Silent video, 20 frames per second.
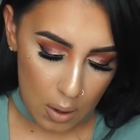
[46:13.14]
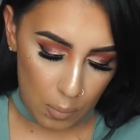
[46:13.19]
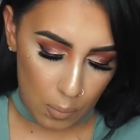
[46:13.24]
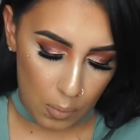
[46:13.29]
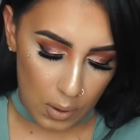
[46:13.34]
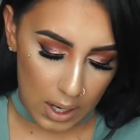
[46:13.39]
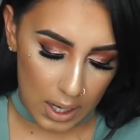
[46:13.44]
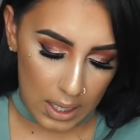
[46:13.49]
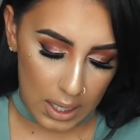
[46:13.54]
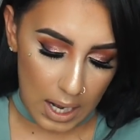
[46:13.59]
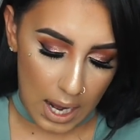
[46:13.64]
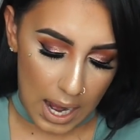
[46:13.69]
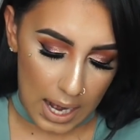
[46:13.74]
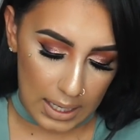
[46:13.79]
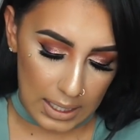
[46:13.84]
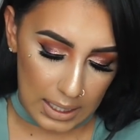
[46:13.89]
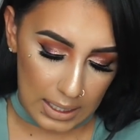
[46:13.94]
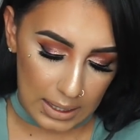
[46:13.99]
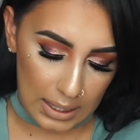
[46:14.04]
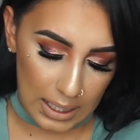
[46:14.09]
one I
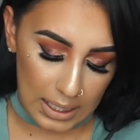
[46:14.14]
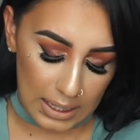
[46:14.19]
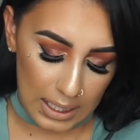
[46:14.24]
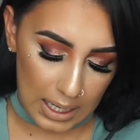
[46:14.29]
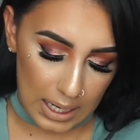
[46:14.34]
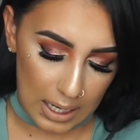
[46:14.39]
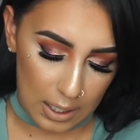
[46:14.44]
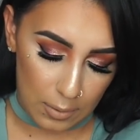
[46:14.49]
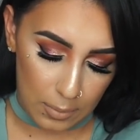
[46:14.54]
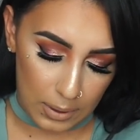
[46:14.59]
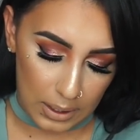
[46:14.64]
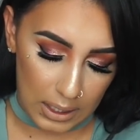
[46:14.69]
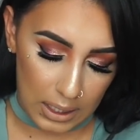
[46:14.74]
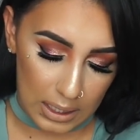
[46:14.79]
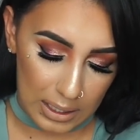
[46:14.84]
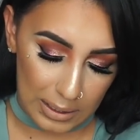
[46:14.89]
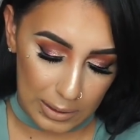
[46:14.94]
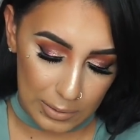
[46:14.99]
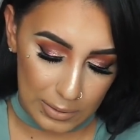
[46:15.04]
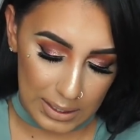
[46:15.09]
didn't think that I'd
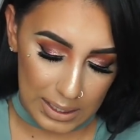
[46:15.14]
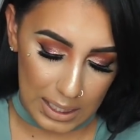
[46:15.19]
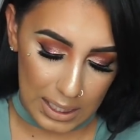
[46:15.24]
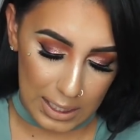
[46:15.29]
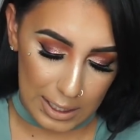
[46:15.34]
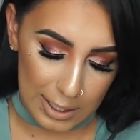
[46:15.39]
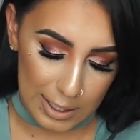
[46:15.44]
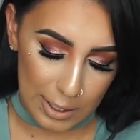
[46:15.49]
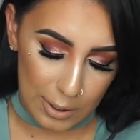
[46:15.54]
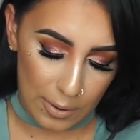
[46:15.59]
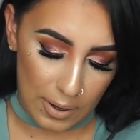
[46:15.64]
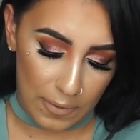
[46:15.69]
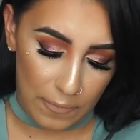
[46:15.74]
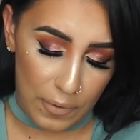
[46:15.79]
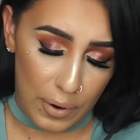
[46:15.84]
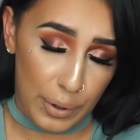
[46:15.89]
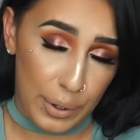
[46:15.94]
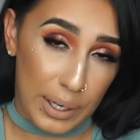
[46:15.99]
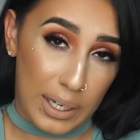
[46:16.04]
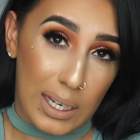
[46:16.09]
really use it two I
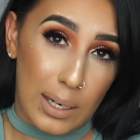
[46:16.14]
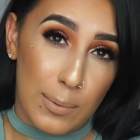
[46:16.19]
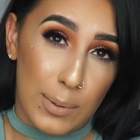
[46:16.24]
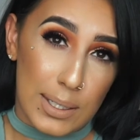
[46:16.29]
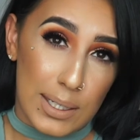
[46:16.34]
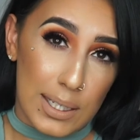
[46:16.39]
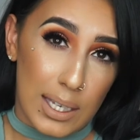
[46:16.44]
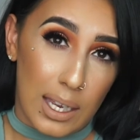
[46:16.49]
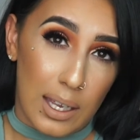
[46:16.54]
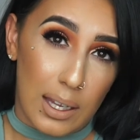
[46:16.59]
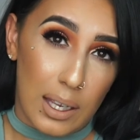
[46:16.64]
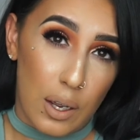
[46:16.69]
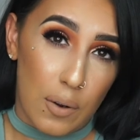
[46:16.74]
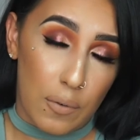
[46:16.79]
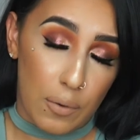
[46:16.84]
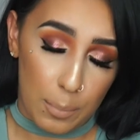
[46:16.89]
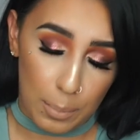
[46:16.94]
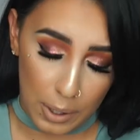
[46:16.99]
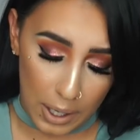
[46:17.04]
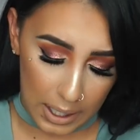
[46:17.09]
felt like it was slightly
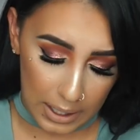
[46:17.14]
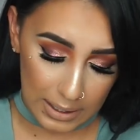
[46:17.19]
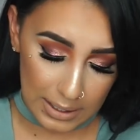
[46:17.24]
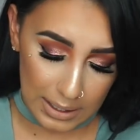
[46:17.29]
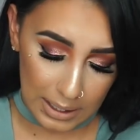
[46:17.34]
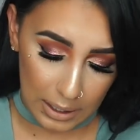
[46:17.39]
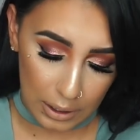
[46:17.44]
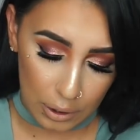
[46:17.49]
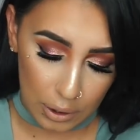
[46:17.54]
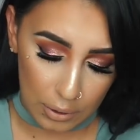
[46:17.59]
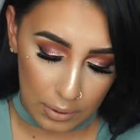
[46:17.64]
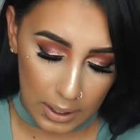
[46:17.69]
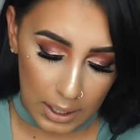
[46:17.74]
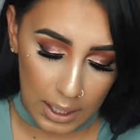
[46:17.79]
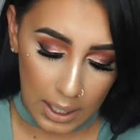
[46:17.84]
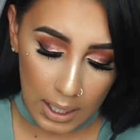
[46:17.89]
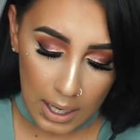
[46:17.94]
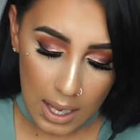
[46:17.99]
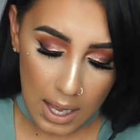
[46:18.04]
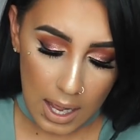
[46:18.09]
overpriced and
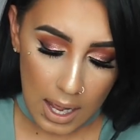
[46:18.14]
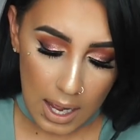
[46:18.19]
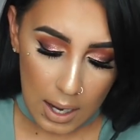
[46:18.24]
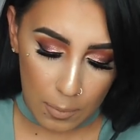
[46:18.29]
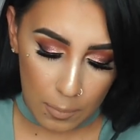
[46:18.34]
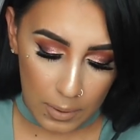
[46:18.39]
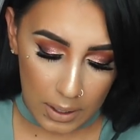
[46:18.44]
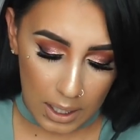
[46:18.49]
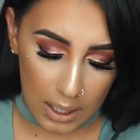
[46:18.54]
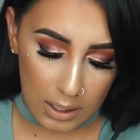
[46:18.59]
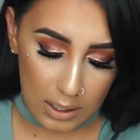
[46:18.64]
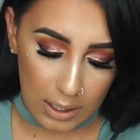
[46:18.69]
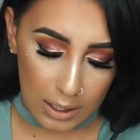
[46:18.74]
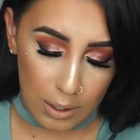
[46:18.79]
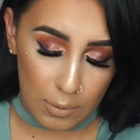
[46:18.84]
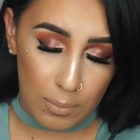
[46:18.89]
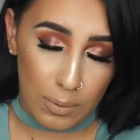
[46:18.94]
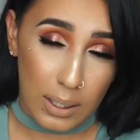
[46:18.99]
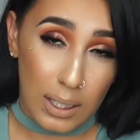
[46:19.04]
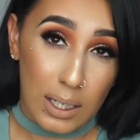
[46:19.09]
three when I took
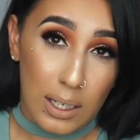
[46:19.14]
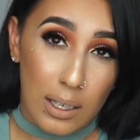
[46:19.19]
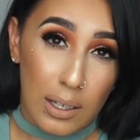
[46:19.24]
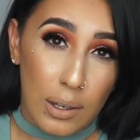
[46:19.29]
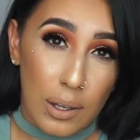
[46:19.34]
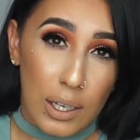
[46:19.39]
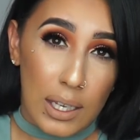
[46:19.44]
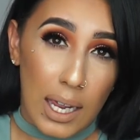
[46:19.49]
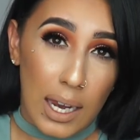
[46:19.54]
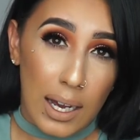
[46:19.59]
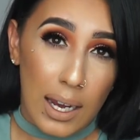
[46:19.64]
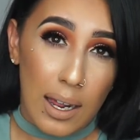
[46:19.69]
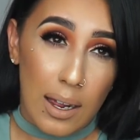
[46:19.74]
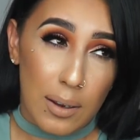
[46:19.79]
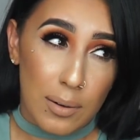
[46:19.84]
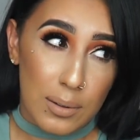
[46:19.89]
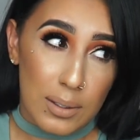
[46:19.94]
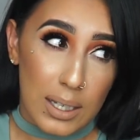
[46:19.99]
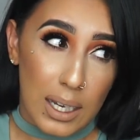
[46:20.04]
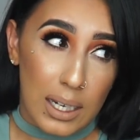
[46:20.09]
a really good look at it
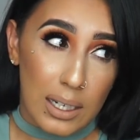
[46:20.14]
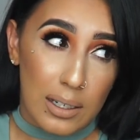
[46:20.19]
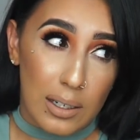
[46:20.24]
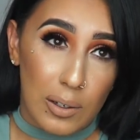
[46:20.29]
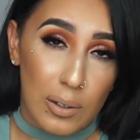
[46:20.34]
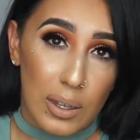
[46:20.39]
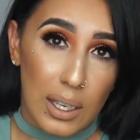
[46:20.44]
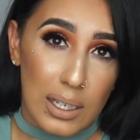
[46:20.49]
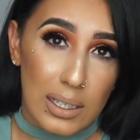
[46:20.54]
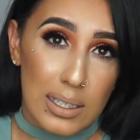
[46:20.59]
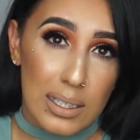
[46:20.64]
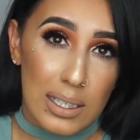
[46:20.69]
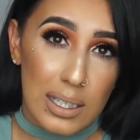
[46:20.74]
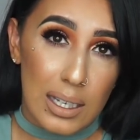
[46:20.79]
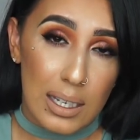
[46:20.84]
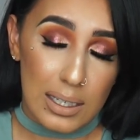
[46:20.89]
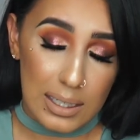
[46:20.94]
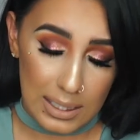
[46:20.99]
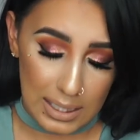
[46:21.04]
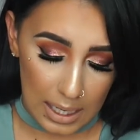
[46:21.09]
I was like dude that's
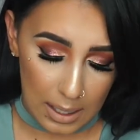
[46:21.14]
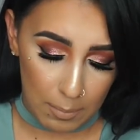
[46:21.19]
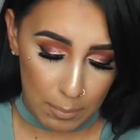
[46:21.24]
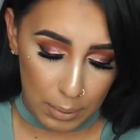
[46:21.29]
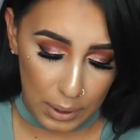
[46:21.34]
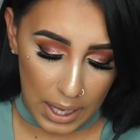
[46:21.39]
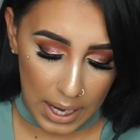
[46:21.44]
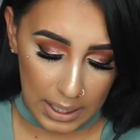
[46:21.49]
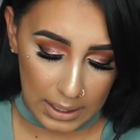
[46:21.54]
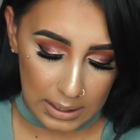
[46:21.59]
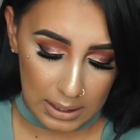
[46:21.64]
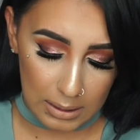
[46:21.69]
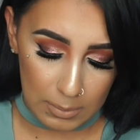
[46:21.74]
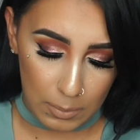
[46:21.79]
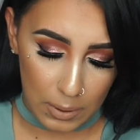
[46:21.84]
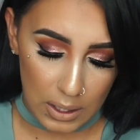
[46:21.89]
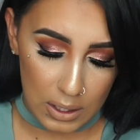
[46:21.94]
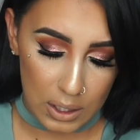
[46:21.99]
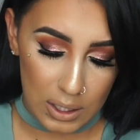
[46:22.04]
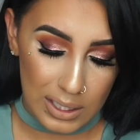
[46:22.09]
the same black
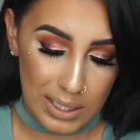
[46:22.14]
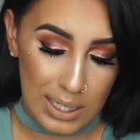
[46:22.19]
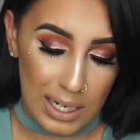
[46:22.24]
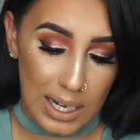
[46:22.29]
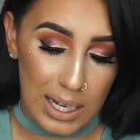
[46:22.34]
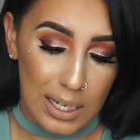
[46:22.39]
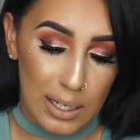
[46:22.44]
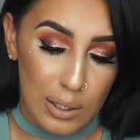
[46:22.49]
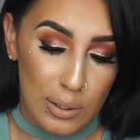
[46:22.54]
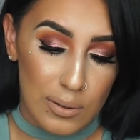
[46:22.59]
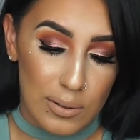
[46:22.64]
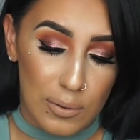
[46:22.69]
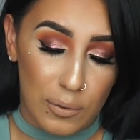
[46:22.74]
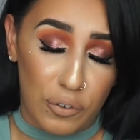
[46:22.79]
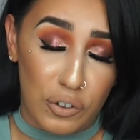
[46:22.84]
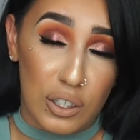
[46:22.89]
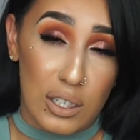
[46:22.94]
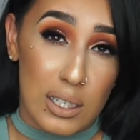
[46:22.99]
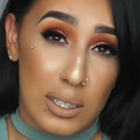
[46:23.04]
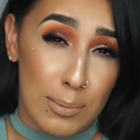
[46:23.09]
sponges that I use
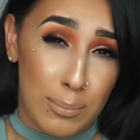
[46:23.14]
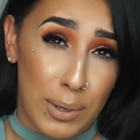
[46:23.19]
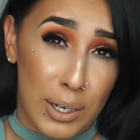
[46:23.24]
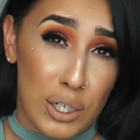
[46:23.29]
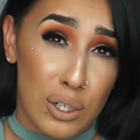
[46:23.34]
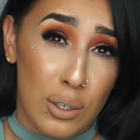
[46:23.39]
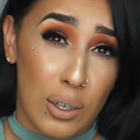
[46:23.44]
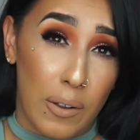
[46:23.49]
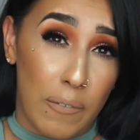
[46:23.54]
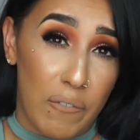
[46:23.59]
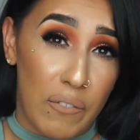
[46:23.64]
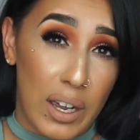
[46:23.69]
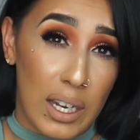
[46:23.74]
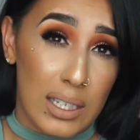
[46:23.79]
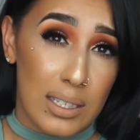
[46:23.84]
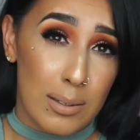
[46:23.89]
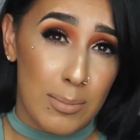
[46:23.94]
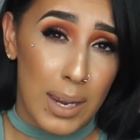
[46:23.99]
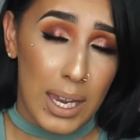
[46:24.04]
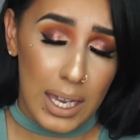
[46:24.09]
for special
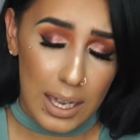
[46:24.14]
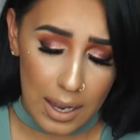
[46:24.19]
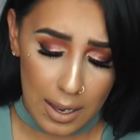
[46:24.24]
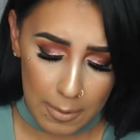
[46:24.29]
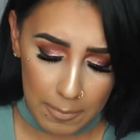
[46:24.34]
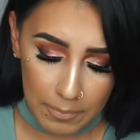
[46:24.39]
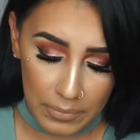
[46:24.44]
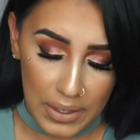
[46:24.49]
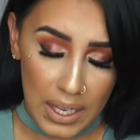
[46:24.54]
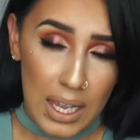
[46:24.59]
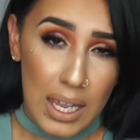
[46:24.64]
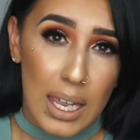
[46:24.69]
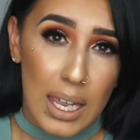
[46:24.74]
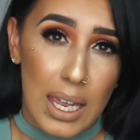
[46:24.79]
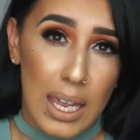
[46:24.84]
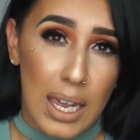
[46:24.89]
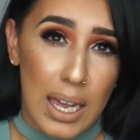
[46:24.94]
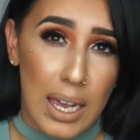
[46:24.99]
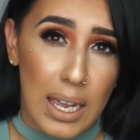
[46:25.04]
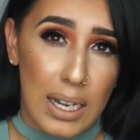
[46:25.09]
effects makeup
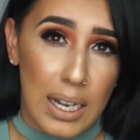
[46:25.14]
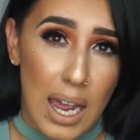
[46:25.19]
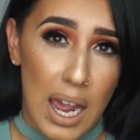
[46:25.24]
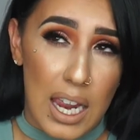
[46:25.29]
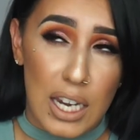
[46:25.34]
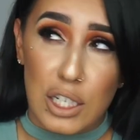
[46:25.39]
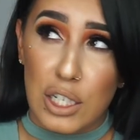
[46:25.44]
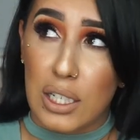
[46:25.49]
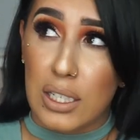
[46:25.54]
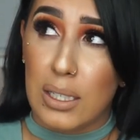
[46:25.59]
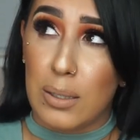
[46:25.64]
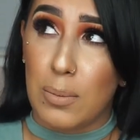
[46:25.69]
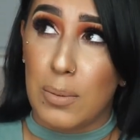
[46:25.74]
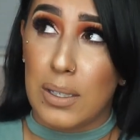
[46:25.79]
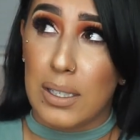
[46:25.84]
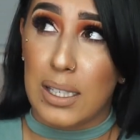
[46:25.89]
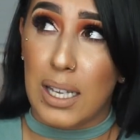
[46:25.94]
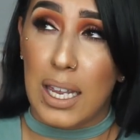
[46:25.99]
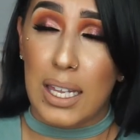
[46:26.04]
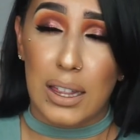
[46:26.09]
and I just
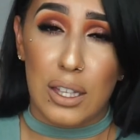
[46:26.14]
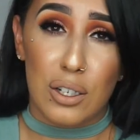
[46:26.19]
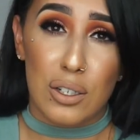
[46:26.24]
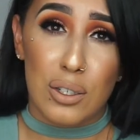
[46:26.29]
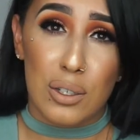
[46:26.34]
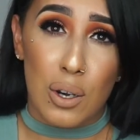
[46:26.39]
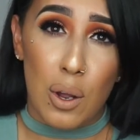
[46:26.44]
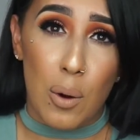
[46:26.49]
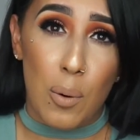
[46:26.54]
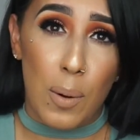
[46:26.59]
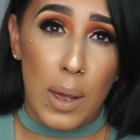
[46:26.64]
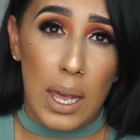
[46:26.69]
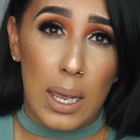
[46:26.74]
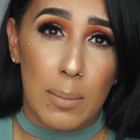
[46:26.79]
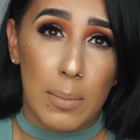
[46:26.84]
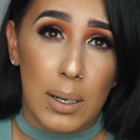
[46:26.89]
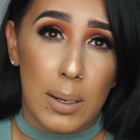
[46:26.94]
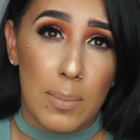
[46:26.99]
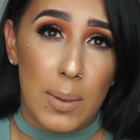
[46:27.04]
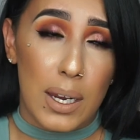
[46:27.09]
was like there's no way
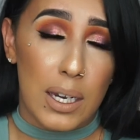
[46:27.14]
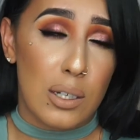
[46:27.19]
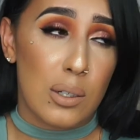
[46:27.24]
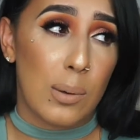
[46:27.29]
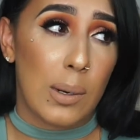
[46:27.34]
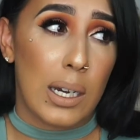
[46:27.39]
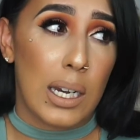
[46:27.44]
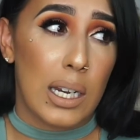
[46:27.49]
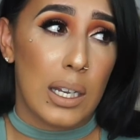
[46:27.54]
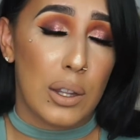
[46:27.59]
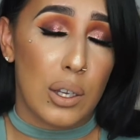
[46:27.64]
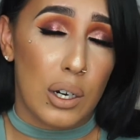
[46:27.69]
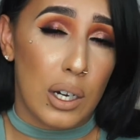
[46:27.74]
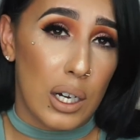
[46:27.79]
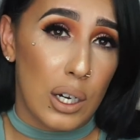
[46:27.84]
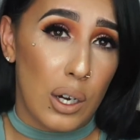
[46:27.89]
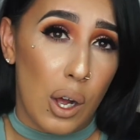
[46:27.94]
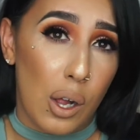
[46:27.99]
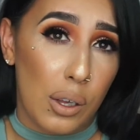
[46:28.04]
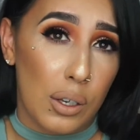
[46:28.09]
I'm gonna pay 20
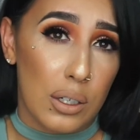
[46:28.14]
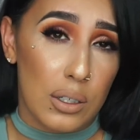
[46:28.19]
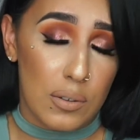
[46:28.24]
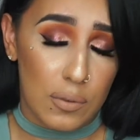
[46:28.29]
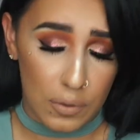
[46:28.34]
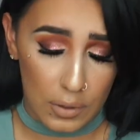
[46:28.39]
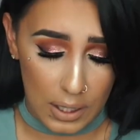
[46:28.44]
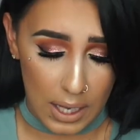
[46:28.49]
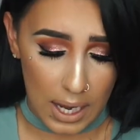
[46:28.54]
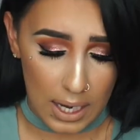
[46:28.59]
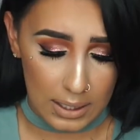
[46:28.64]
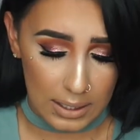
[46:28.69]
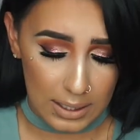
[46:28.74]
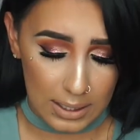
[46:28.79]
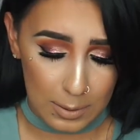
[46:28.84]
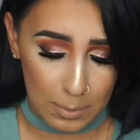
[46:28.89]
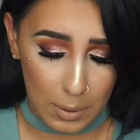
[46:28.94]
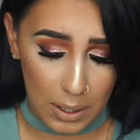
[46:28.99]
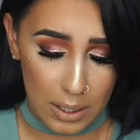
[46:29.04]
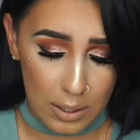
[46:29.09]
30 dollars for that
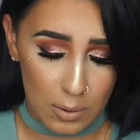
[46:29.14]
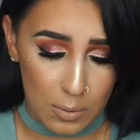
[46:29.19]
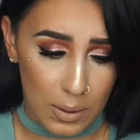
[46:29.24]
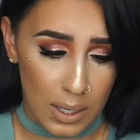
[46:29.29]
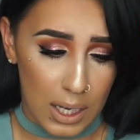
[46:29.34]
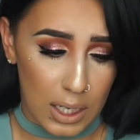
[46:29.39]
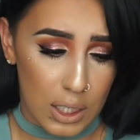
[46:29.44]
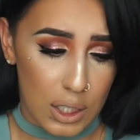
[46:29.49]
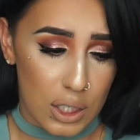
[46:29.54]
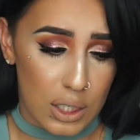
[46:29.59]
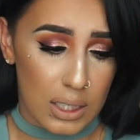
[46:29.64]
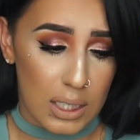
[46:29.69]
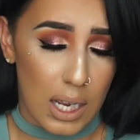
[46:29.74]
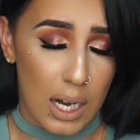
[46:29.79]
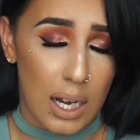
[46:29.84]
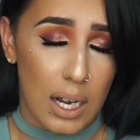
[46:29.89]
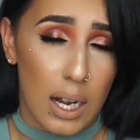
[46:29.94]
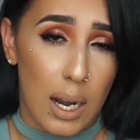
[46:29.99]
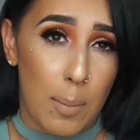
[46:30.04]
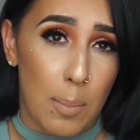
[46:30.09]
sponge when I could just
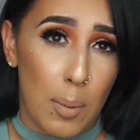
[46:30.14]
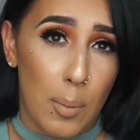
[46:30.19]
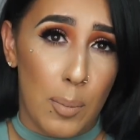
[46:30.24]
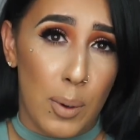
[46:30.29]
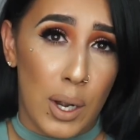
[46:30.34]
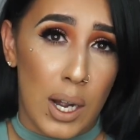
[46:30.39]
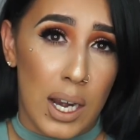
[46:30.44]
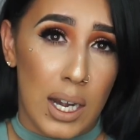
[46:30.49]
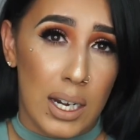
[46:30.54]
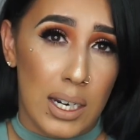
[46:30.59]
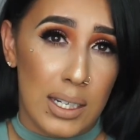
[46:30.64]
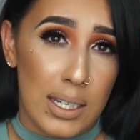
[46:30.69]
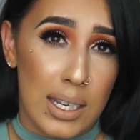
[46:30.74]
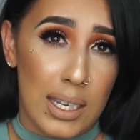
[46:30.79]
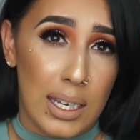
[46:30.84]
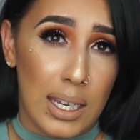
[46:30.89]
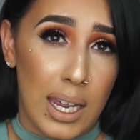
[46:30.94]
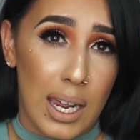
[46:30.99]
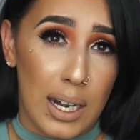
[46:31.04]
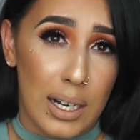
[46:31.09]
cut it up and put it in a
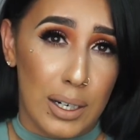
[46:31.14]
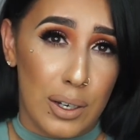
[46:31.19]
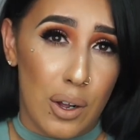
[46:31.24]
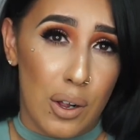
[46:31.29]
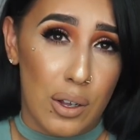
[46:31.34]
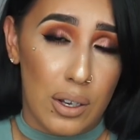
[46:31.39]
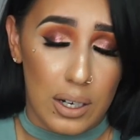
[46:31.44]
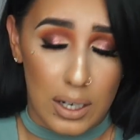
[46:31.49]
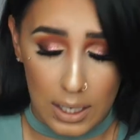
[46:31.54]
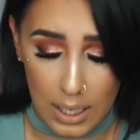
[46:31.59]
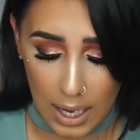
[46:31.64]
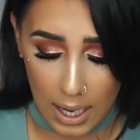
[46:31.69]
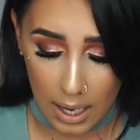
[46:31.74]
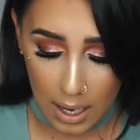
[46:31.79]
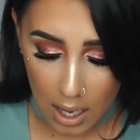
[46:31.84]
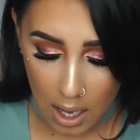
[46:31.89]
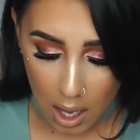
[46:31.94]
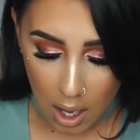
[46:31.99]
tin can and call it a day